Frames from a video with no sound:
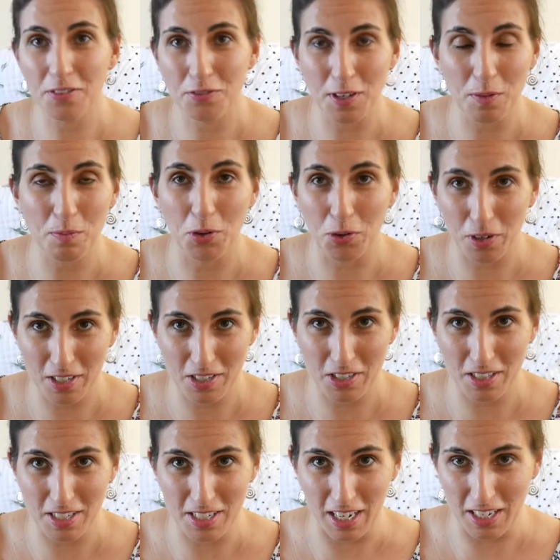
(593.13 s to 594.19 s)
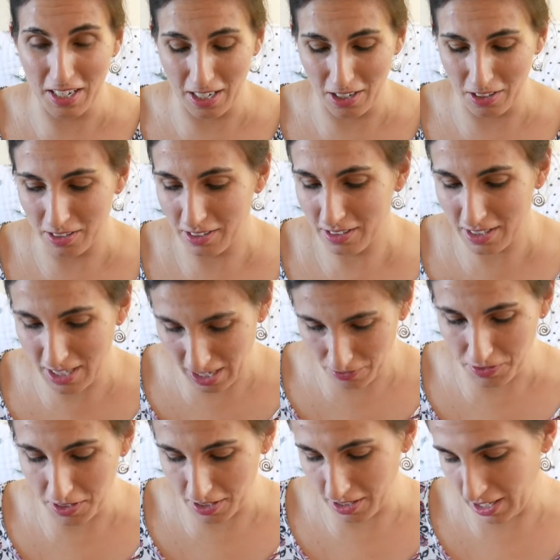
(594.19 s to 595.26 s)
fit more into the Danielle.
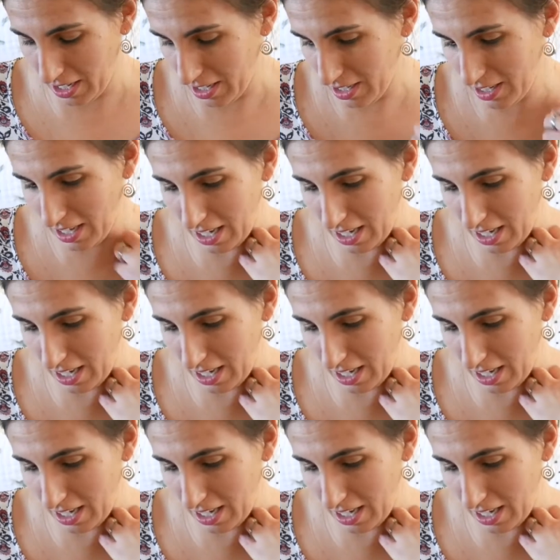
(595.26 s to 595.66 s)
Definitely.